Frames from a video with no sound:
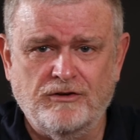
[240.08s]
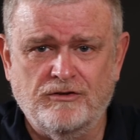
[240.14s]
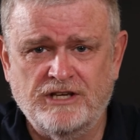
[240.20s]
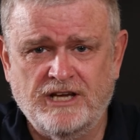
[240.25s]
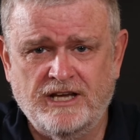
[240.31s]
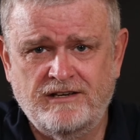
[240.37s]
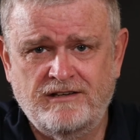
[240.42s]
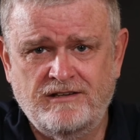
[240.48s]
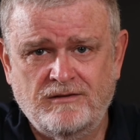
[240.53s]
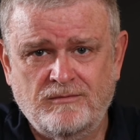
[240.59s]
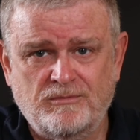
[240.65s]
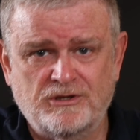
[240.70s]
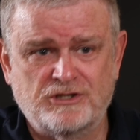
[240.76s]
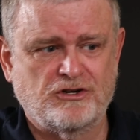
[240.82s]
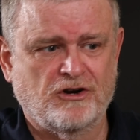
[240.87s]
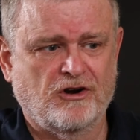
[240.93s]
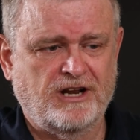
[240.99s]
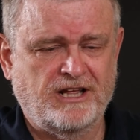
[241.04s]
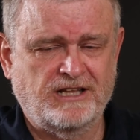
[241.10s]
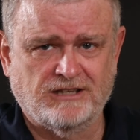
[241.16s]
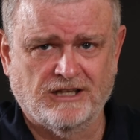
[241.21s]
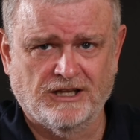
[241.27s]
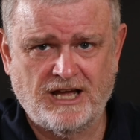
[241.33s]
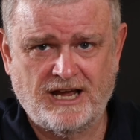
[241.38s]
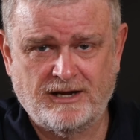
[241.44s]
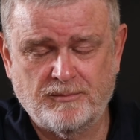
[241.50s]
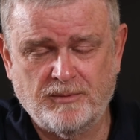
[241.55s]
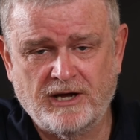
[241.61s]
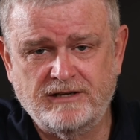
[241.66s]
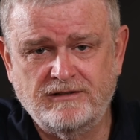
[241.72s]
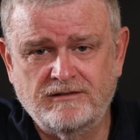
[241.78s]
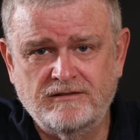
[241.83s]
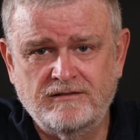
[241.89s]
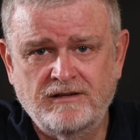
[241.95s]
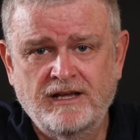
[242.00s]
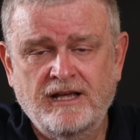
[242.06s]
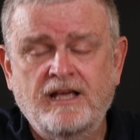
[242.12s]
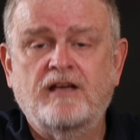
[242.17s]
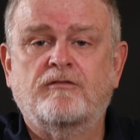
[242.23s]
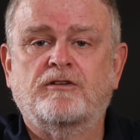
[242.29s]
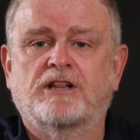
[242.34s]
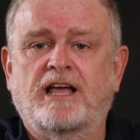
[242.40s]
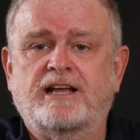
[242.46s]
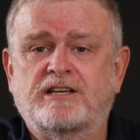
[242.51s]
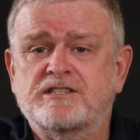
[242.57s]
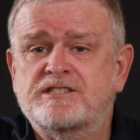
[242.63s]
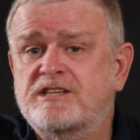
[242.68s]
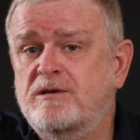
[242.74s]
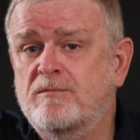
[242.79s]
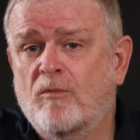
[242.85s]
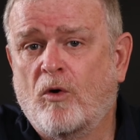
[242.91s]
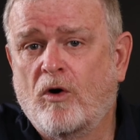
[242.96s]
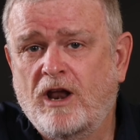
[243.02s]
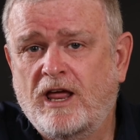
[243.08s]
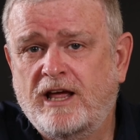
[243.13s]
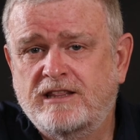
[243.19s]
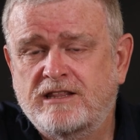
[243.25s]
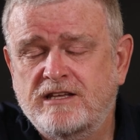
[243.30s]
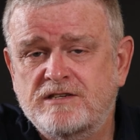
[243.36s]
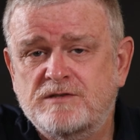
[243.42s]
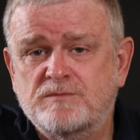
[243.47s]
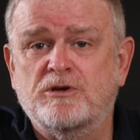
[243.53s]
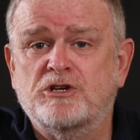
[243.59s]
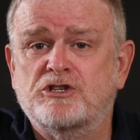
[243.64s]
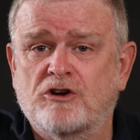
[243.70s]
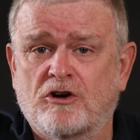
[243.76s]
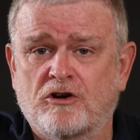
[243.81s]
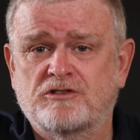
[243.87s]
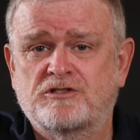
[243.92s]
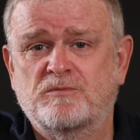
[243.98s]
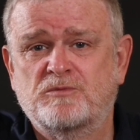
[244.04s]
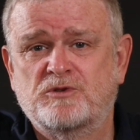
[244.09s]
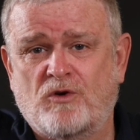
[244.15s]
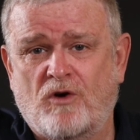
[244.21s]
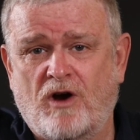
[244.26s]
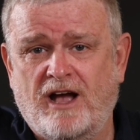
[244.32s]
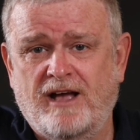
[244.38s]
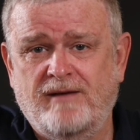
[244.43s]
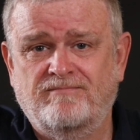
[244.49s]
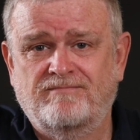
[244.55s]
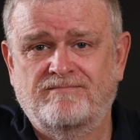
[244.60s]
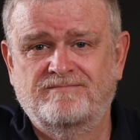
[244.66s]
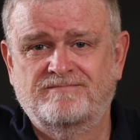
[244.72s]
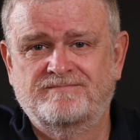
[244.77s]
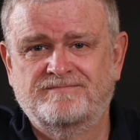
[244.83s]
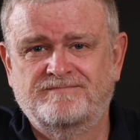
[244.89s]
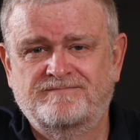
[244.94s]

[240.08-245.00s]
you did, be sure and hit the like button. If you'd like to see more like this, be sure and subscribe.